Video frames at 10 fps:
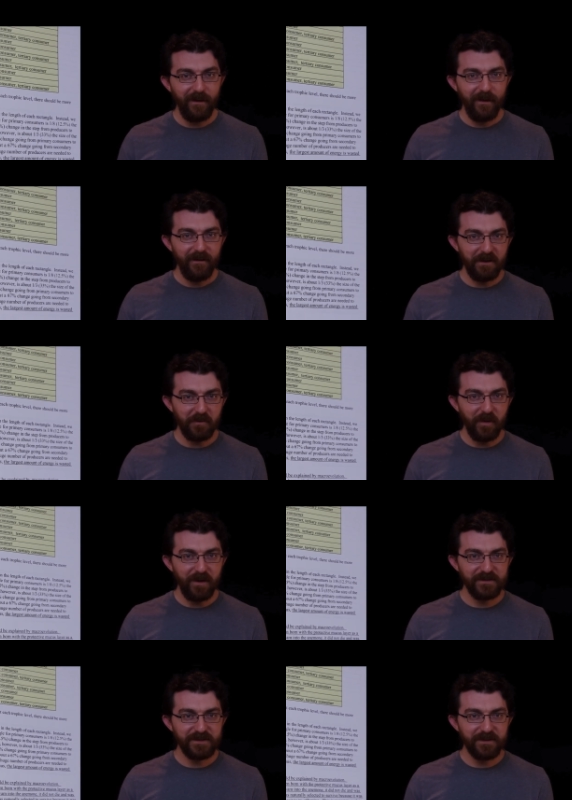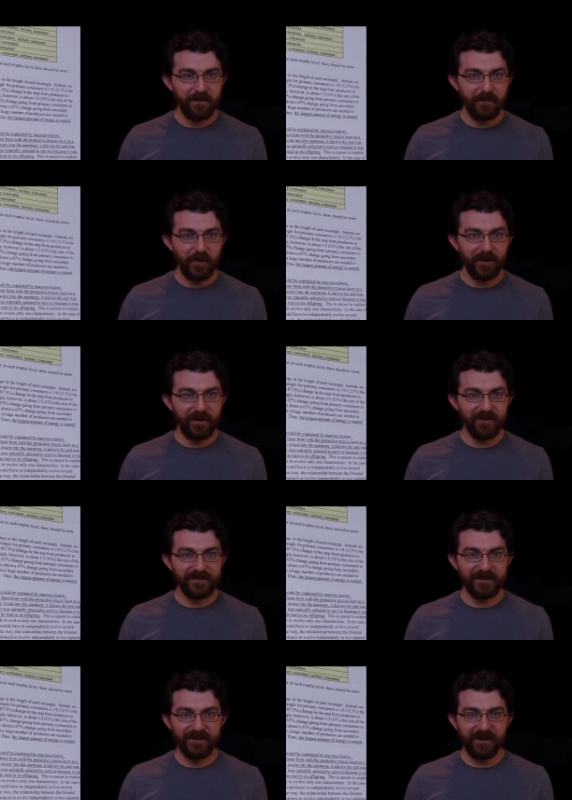In other words, the book
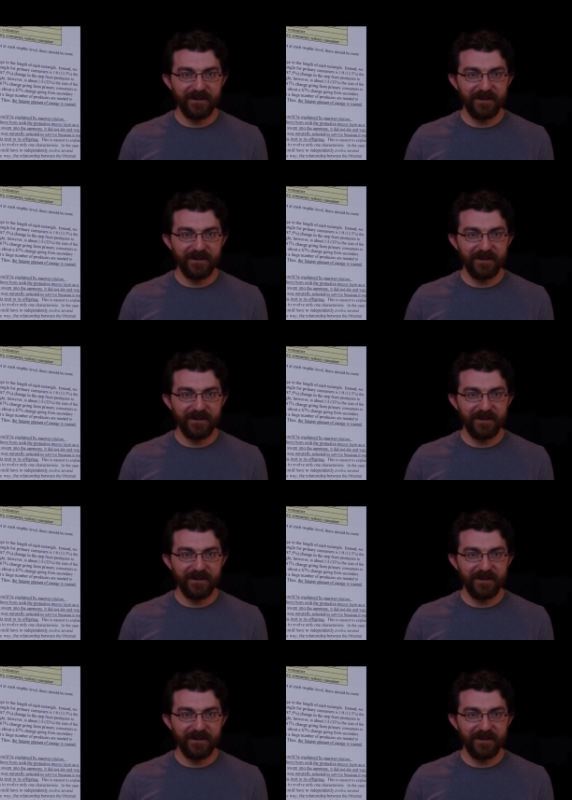didn't